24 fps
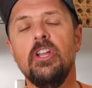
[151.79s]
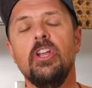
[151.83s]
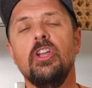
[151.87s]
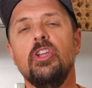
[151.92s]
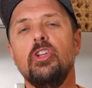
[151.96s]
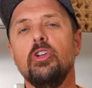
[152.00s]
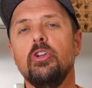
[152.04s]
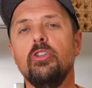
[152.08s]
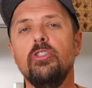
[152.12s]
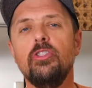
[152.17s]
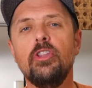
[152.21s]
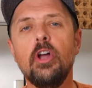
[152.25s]

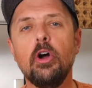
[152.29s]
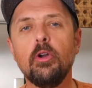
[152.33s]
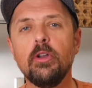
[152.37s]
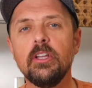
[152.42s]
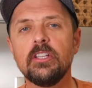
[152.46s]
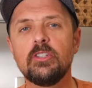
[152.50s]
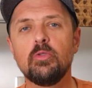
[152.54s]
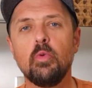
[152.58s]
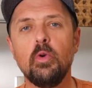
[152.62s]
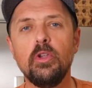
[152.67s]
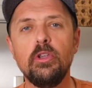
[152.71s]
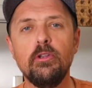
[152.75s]
You'll
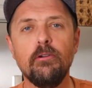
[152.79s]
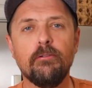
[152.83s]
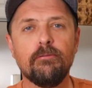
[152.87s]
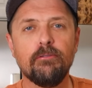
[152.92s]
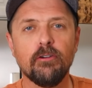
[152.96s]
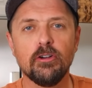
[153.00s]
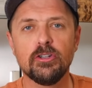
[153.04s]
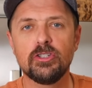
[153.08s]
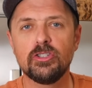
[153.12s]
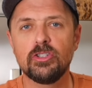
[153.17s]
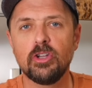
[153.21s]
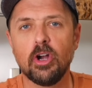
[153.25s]
notice when you
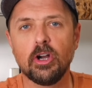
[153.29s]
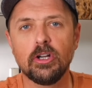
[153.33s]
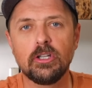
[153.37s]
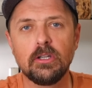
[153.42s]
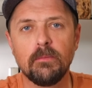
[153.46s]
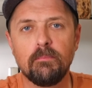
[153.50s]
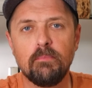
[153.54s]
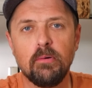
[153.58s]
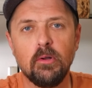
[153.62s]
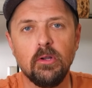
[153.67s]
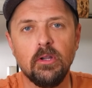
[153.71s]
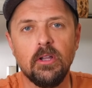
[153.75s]
first start to
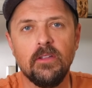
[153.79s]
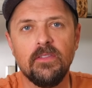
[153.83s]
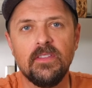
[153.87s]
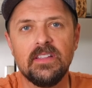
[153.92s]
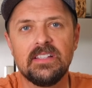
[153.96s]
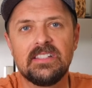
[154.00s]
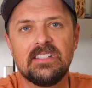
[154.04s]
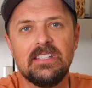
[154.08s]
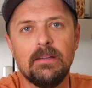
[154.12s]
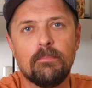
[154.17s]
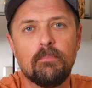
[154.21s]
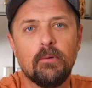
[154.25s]
pull on
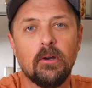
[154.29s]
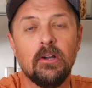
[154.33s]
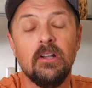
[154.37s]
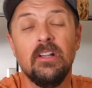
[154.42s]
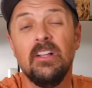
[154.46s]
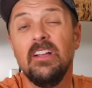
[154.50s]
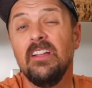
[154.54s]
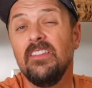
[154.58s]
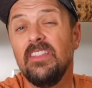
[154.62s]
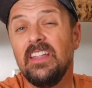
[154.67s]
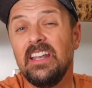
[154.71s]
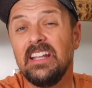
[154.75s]
this zipper
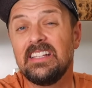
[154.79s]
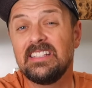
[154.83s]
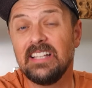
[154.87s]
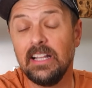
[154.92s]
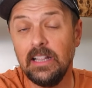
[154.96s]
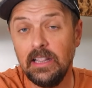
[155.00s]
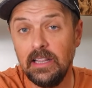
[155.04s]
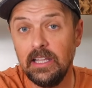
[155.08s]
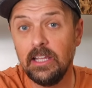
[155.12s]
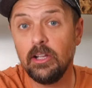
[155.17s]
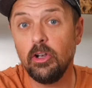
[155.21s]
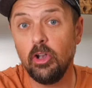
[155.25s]
that it's a
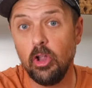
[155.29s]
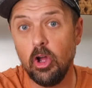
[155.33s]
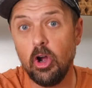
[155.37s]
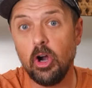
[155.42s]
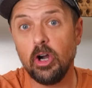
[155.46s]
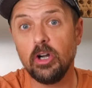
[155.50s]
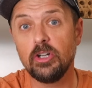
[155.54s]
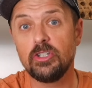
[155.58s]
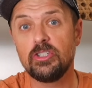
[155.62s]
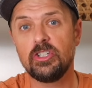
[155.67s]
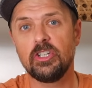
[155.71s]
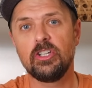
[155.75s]
little
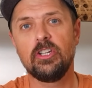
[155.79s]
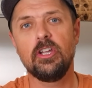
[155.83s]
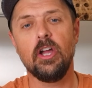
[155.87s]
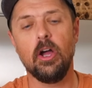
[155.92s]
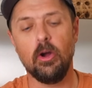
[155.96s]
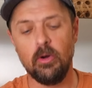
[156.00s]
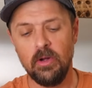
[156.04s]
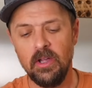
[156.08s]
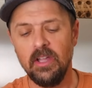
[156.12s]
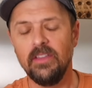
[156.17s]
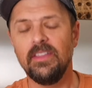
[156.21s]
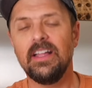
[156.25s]
hard to
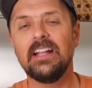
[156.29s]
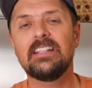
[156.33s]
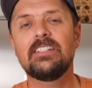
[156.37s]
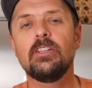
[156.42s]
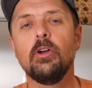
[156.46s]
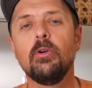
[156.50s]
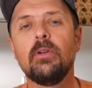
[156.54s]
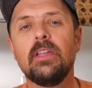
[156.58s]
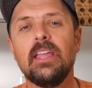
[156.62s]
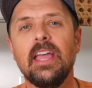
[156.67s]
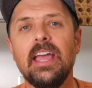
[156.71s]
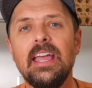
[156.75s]
go. That's
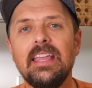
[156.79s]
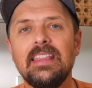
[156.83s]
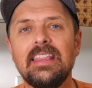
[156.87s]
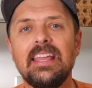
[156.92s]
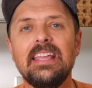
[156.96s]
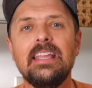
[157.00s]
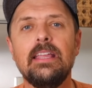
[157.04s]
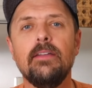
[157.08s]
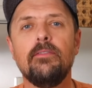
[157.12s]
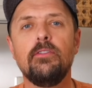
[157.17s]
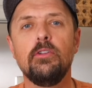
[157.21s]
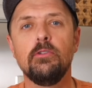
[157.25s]
okay. They
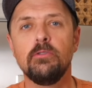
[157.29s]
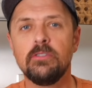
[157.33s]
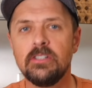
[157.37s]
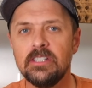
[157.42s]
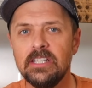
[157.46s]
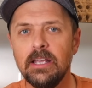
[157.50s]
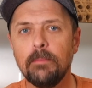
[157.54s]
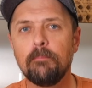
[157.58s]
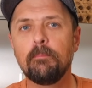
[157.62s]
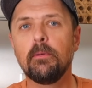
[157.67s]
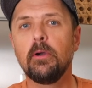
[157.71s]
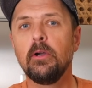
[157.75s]
give you
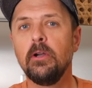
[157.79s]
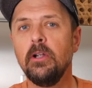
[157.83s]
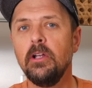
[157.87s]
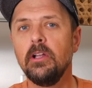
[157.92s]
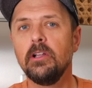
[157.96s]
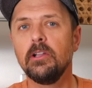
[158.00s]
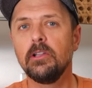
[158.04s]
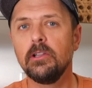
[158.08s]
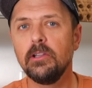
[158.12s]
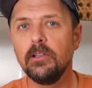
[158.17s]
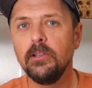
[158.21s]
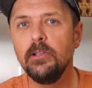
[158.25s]
zipper
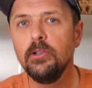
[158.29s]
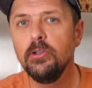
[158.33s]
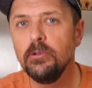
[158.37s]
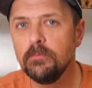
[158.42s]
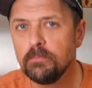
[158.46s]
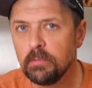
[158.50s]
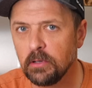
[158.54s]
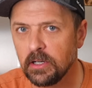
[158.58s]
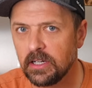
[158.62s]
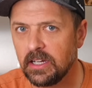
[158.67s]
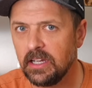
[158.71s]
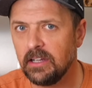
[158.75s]

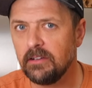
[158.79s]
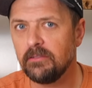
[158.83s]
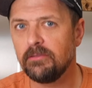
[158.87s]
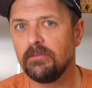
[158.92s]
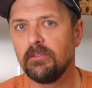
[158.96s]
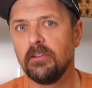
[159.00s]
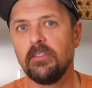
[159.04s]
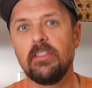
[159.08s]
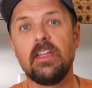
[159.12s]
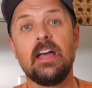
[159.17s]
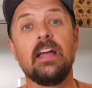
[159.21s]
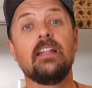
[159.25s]
lubricant
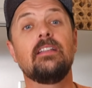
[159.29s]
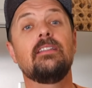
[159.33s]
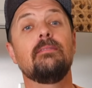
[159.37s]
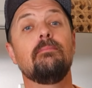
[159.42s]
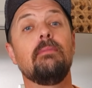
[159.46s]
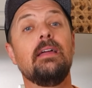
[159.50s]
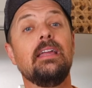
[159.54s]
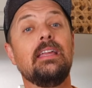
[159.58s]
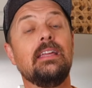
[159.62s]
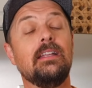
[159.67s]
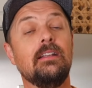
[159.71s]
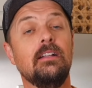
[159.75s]
for that to
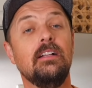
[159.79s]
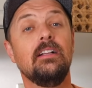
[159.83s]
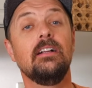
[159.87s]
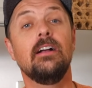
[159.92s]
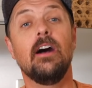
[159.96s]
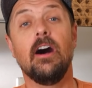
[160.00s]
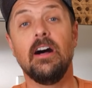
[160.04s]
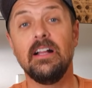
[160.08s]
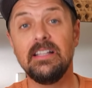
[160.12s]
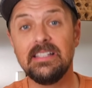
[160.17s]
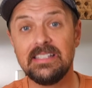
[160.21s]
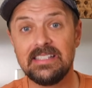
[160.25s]
make it
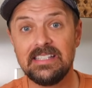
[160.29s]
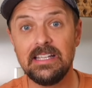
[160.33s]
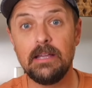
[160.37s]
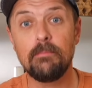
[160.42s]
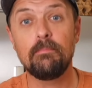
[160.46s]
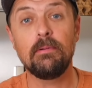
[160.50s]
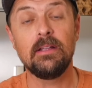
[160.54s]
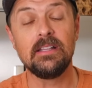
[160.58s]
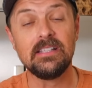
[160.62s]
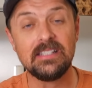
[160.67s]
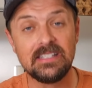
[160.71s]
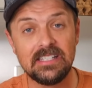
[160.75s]
unzip
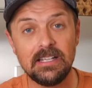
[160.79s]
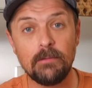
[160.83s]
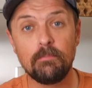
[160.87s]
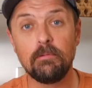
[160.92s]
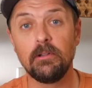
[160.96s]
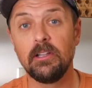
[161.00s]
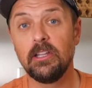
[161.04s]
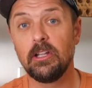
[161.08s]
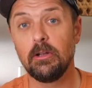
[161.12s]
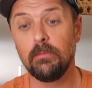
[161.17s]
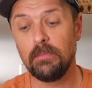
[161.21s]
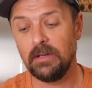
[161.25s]
and zip a
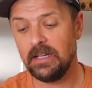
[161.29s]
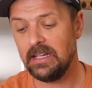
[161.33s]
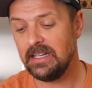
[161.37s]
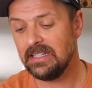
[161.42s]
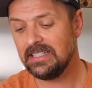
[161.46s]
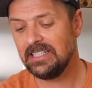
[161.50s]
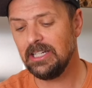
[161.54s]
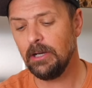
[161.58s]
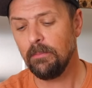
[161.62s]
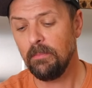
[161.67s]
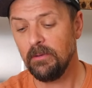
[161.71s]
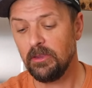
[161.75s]
little bit
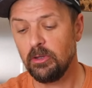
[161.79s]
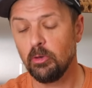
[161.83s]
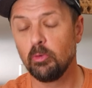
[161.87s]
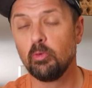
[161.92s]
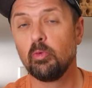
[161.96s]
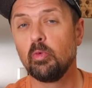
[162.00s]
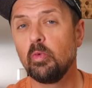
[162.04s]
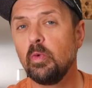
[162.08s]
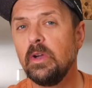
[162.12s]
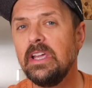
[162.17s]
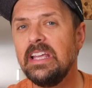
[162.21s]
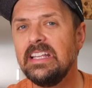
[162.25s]
easier. But the
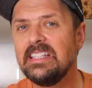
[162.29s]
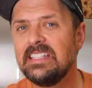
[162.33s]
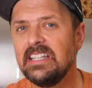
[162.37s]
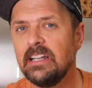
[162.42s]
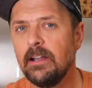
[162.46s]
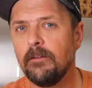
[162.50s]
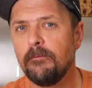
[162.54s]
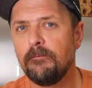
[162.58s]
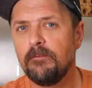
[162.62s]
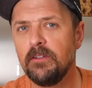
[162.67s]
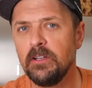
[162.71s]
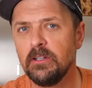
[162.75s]
reason
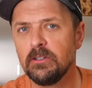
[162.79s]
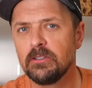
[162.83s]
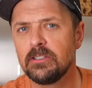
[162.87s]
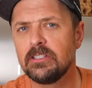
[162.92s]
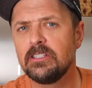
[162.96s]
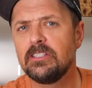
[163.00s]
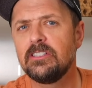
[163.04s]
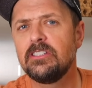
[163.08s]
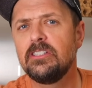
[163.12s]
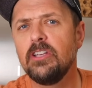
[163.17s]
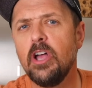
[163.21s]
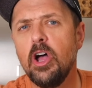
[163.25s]
it feels
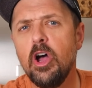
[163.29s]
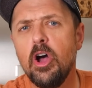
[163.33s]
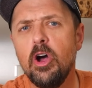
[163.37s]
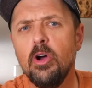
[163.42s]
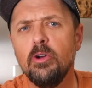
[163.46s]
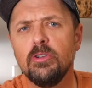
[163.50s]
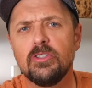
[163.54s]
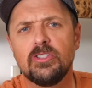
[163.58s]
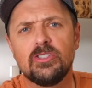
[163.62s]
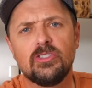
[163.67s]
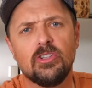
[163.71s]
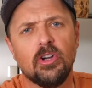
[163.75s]
so
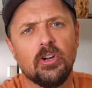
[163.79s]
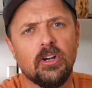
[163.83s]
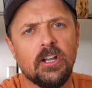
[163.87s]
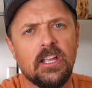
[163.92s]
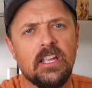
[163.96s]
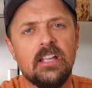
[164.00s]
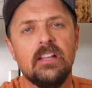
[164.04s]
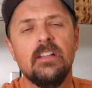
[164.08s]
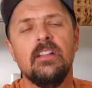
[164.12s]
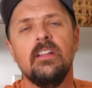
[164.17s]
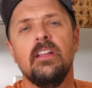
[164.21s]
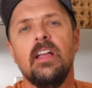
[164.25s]

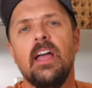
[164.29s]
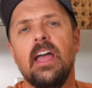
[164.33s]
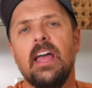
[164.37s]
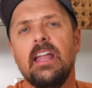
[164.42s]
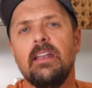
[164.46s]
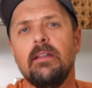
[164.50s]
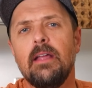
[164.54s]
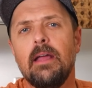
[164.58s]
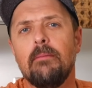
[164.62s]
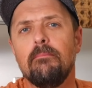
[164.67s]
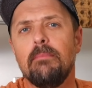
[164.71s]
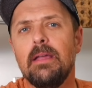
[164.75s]
sturdy
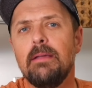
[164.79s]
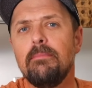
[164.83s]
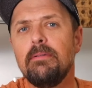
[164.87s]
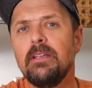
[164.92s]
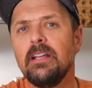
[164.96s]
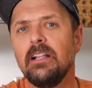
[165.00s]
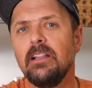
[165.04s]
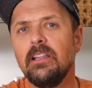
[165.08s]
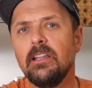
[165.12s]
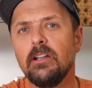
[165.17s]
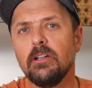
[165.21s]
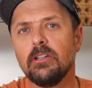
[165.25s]
and maybe
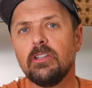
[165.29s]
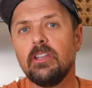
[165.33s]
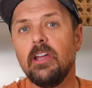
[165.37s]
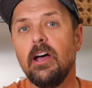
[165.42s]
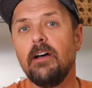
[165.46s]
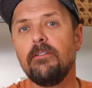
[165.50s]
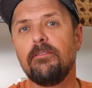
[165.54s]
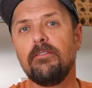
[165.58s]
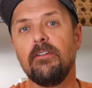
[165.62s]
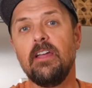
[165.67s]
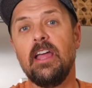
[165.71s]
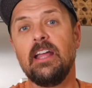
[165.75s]
a little
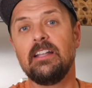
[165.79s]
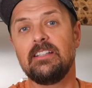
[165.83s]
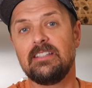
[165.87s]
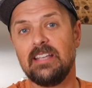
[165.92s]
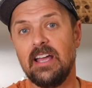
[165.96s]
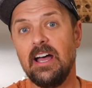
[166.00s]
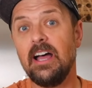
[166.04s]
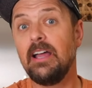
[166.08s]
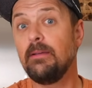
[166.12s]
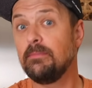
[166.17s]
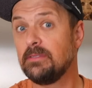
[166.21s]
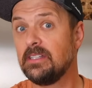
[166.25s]
tough at
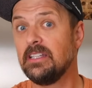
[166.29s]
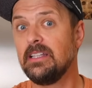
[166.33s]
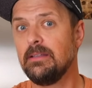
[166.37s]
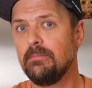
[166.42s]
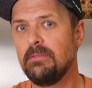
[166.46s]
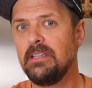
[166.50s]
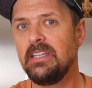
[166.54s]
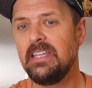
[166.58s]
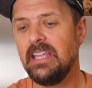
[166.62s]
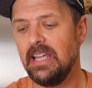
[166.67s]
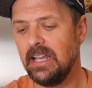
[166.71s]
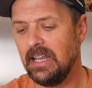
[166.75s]
times in the
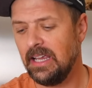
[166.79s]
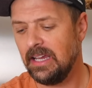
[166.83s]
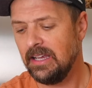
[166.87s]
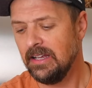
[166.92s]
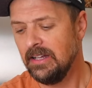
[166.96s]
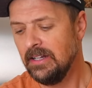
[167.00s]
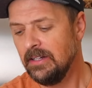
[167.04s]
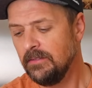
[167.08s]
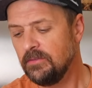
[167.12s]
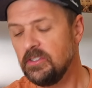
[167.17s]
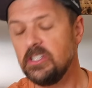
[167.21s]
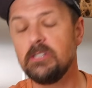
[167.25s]
beginning
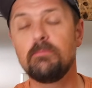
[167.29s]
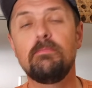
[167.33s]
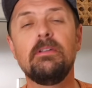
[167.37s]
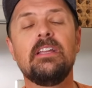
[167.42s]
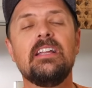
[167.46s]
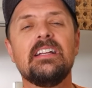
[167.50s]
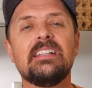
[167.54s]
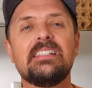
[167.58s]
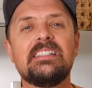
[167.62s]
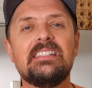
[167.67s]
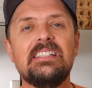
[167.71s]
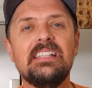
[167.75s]
is
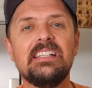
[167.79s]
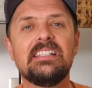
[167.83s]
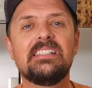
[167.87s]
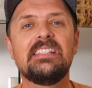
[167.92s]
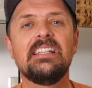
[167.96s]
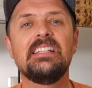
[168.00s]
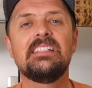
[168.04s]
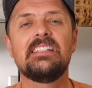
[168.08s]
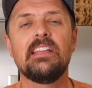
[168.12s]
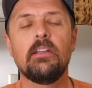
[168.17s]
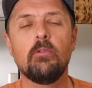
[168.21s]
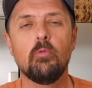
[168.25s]
because this
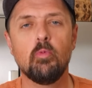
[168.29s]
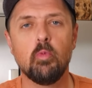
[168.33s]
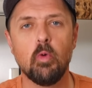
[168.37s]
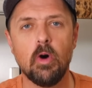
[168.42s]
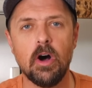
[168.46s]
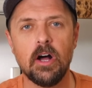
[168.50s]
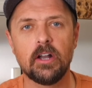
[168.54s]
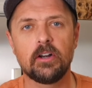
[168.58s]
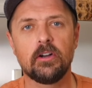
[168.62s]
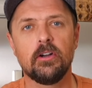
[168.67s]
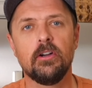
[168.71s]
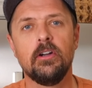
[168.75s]
is a
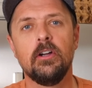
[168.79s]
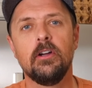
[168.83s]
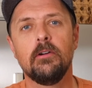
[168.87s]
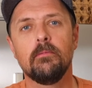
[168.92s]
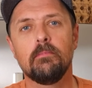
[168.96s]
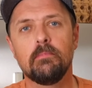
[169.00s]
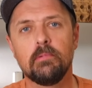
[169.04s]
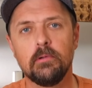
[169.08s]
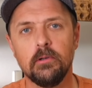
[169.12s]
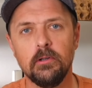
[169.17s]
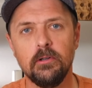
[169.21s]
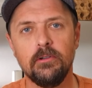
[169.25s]

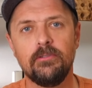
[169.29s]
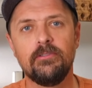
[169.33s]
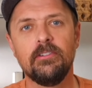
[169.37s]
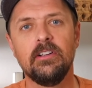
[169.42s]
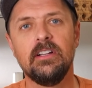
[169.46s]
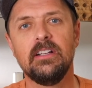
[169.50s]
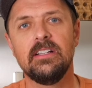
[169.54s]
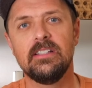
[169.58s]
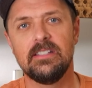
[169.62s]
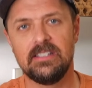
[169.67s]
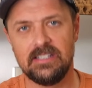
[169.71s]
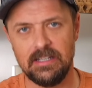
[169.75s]
waterproof
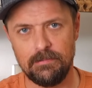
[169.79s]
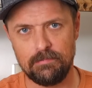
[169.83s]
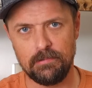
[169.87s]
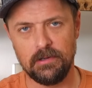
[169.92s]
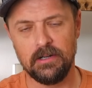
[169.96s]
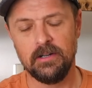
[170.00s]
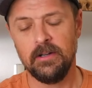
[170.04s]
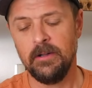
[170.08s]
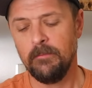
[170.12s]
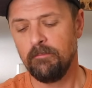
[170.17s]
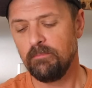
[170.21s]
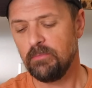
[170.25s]
zipper.